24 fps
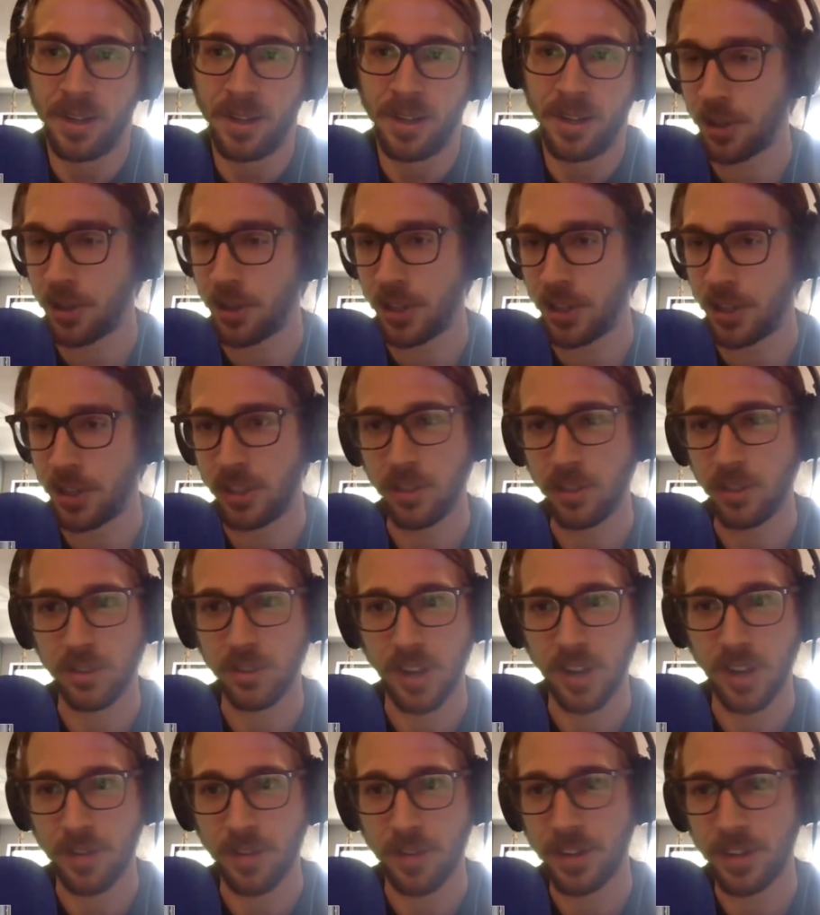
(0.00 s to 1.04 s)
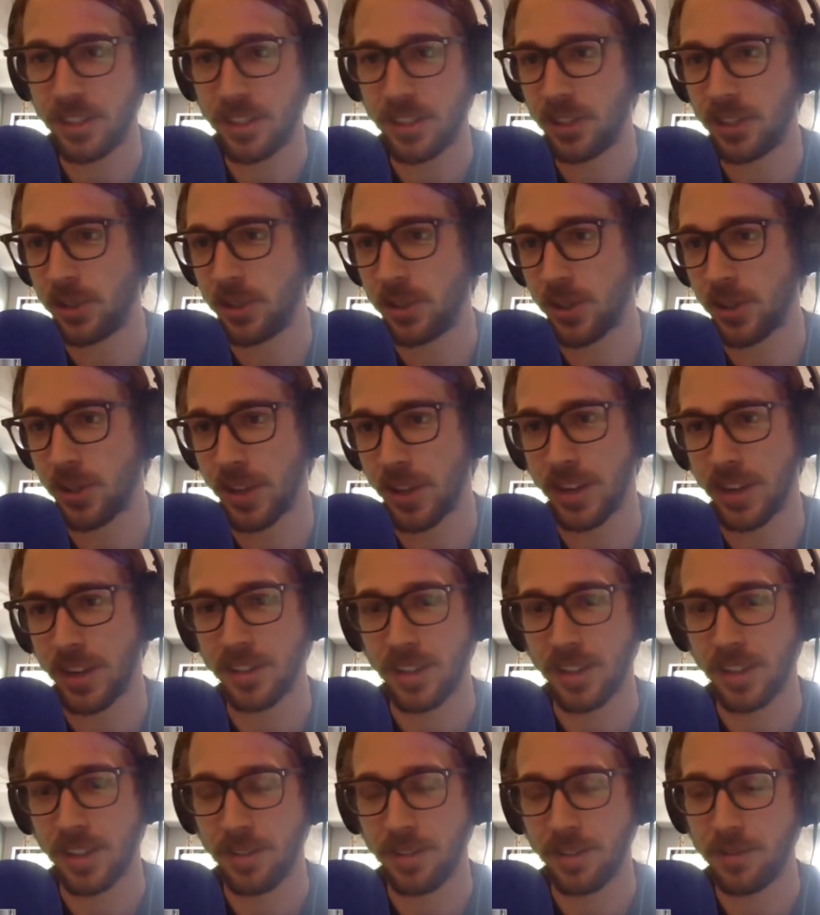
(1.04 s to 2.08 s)
political issues, governance issues, all that
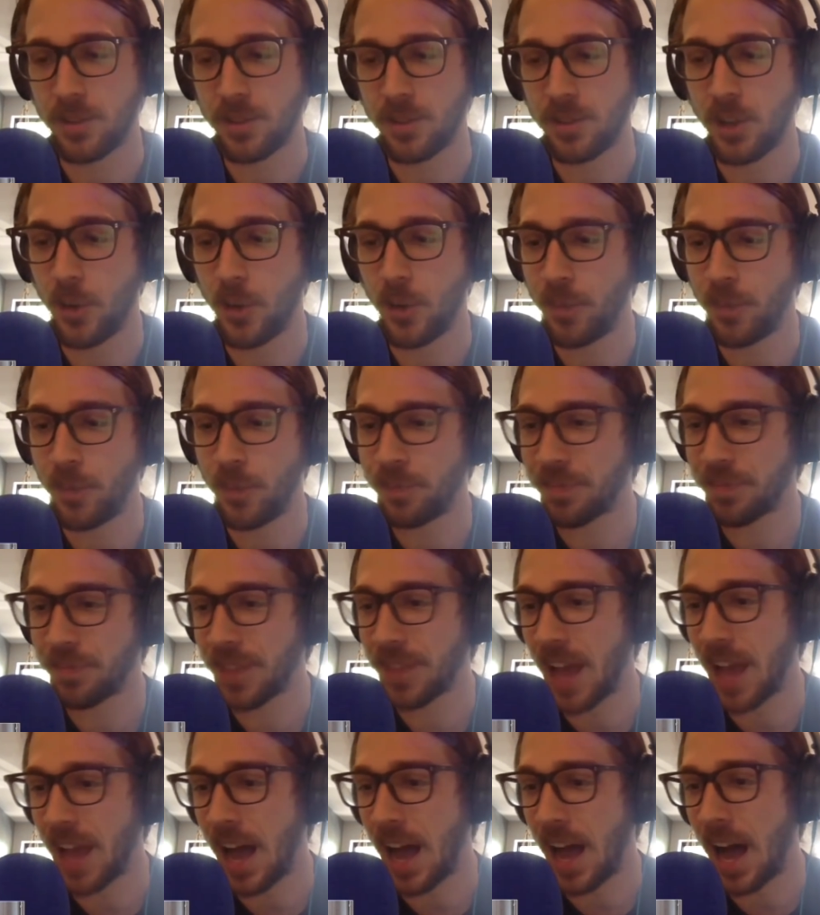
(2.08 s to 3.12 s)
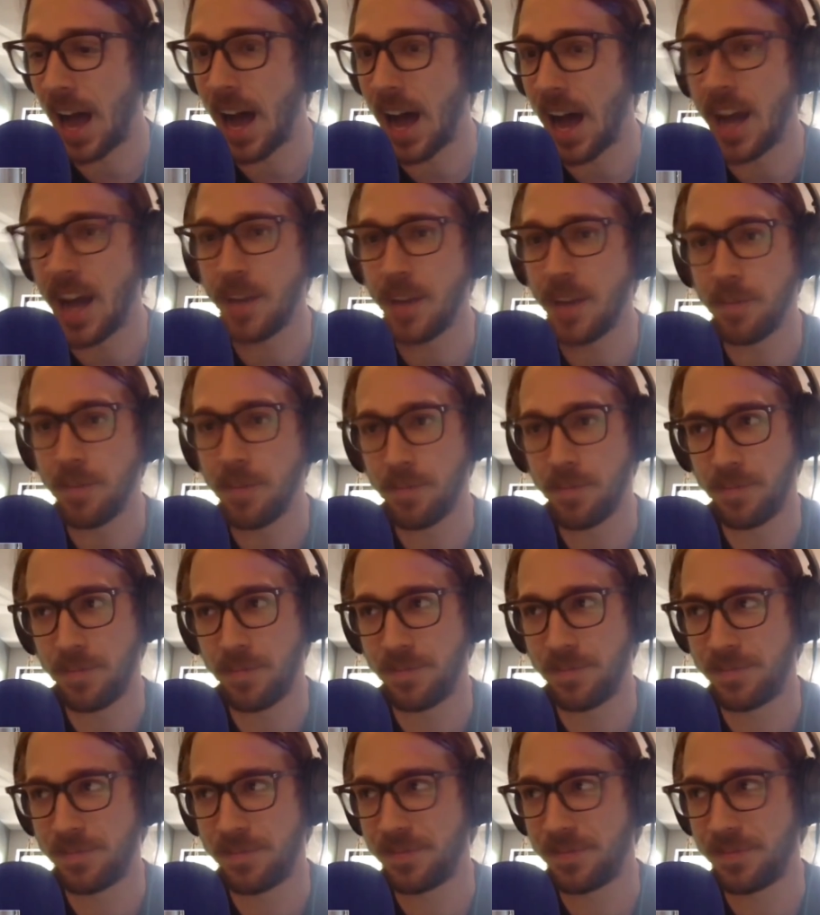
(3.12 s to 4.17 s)
kind of stuff. So
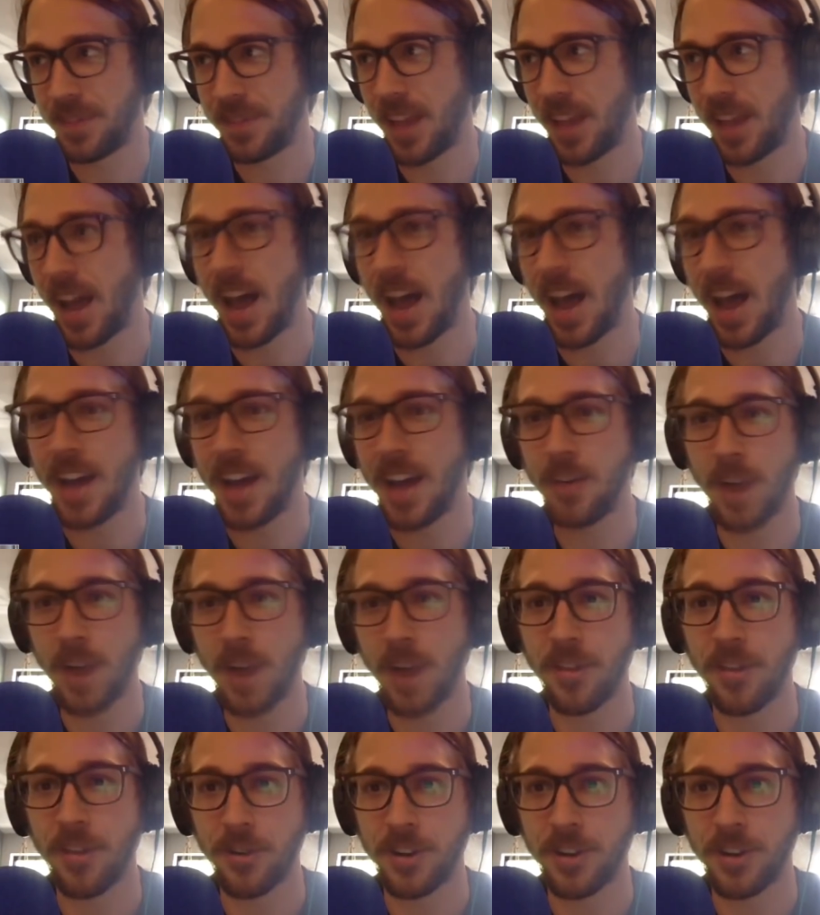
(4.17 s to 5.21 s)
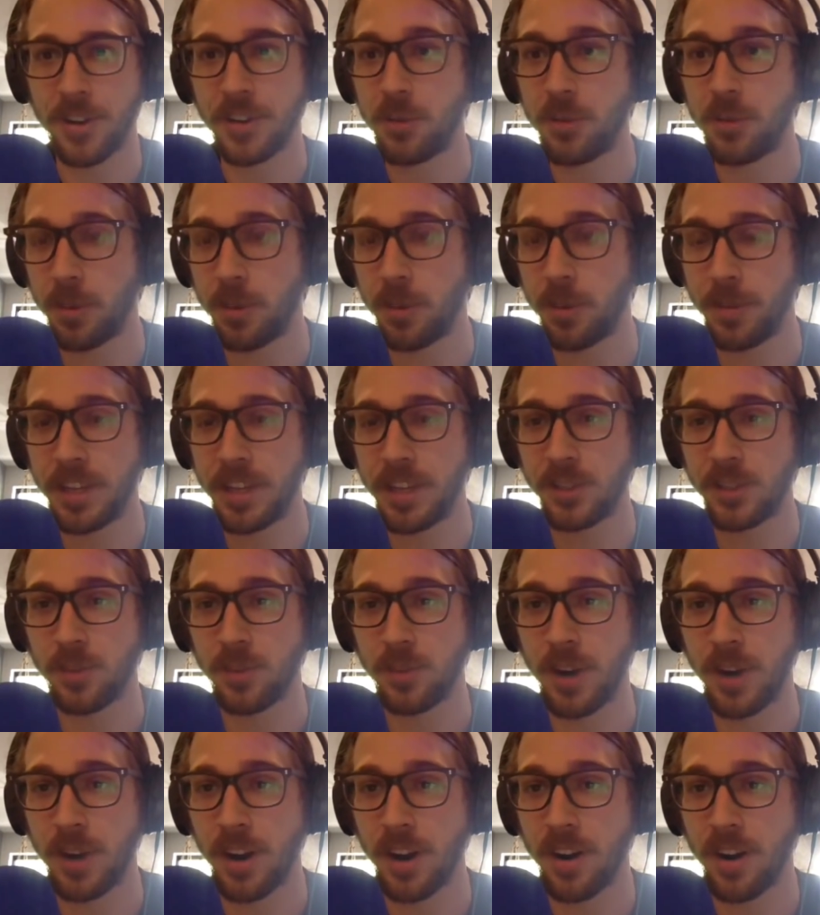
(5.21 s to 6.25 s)
I'd rather get to a place
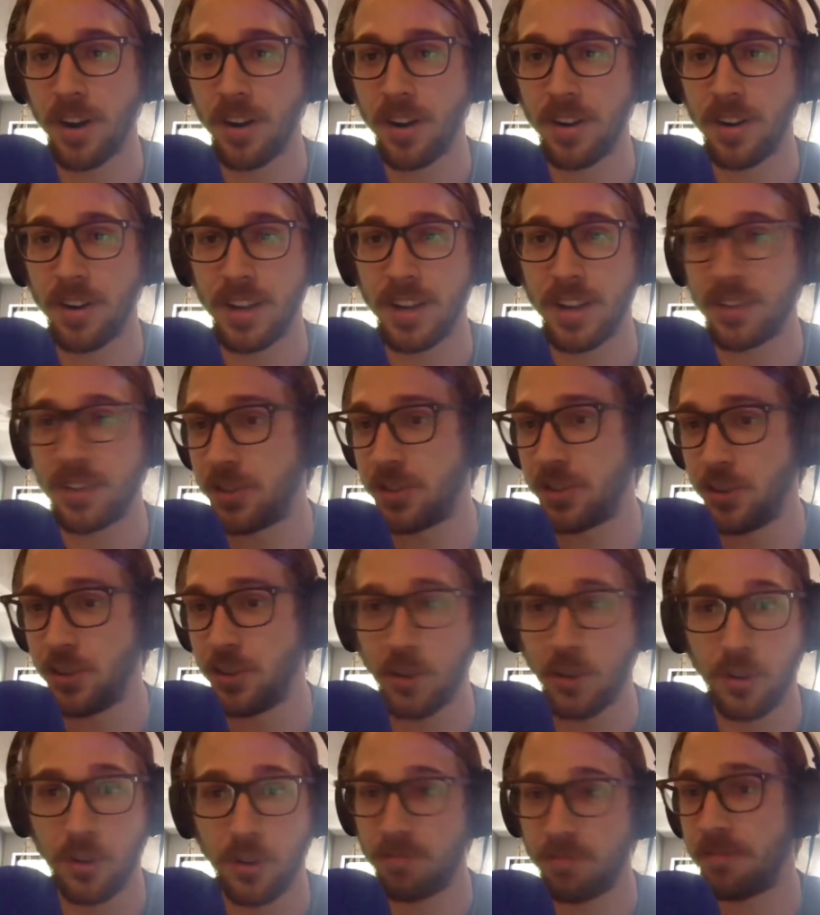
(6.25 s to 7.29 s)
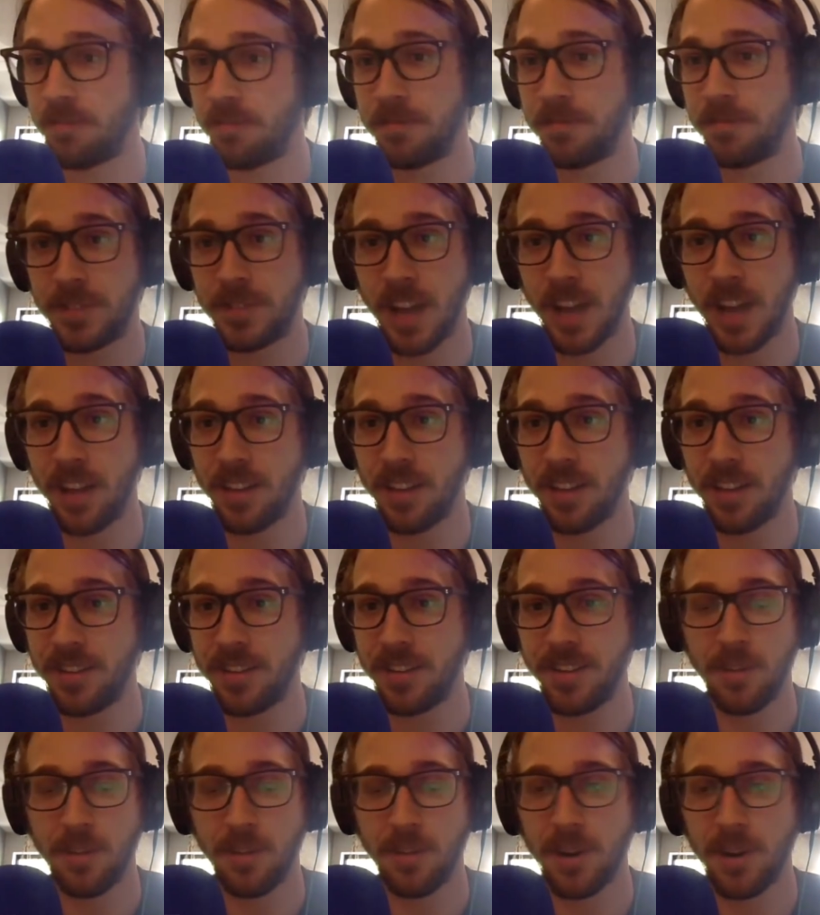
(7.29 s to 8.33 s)
where it's solid
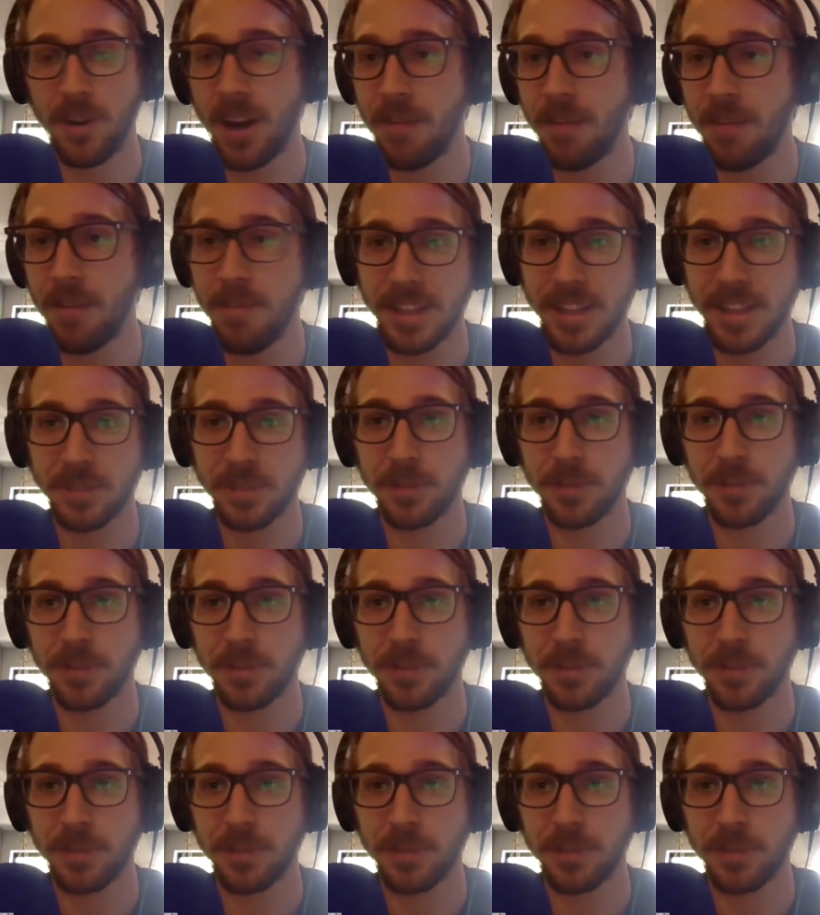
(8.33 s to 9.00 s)
and we're not messing